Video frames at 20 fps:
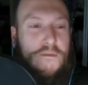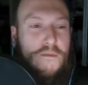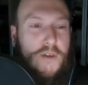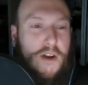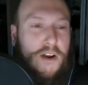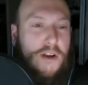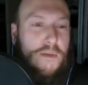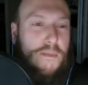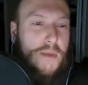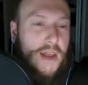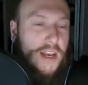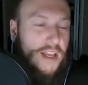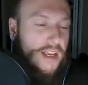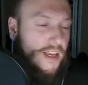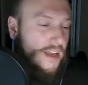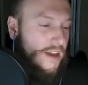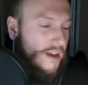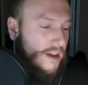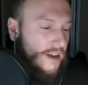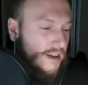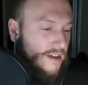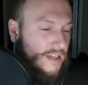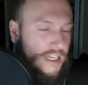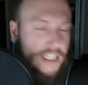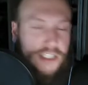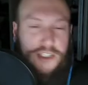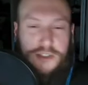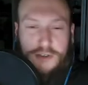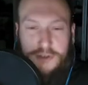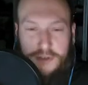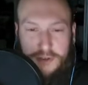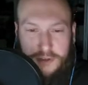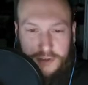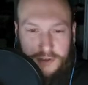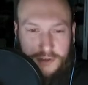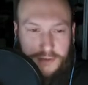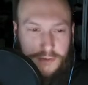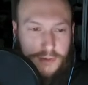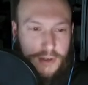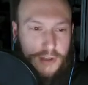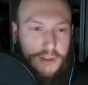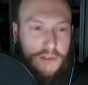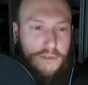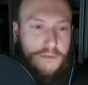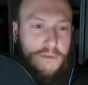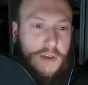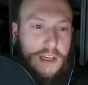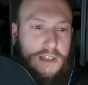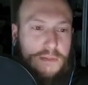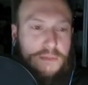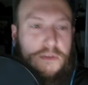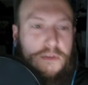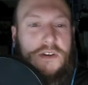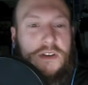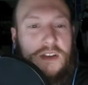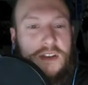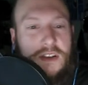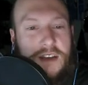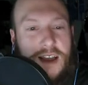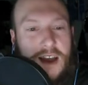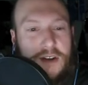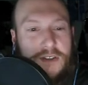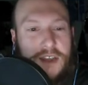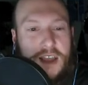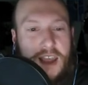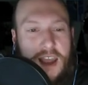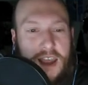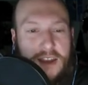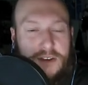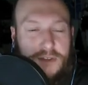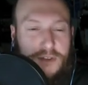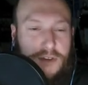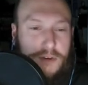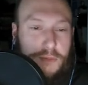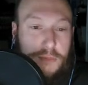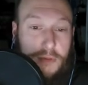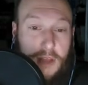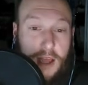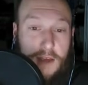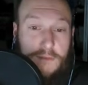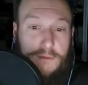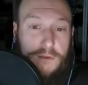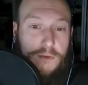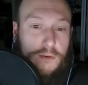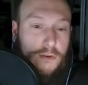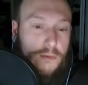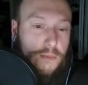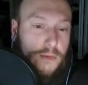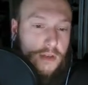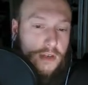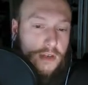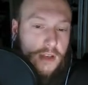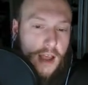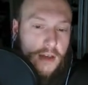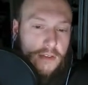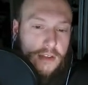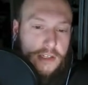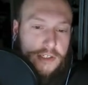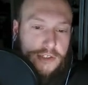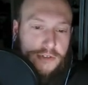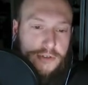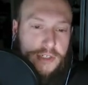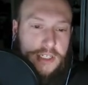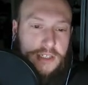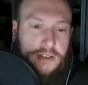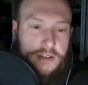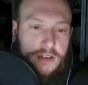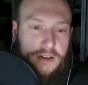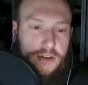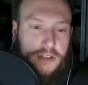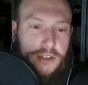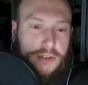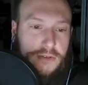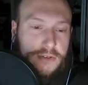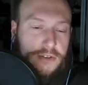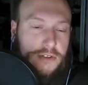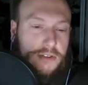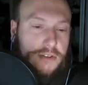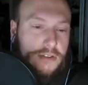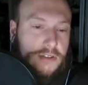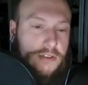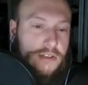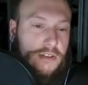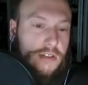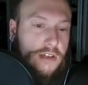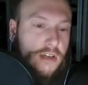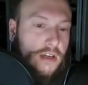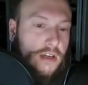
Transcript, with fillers: very many uh, issues with Facebook and how they handle their platform and how they treat their users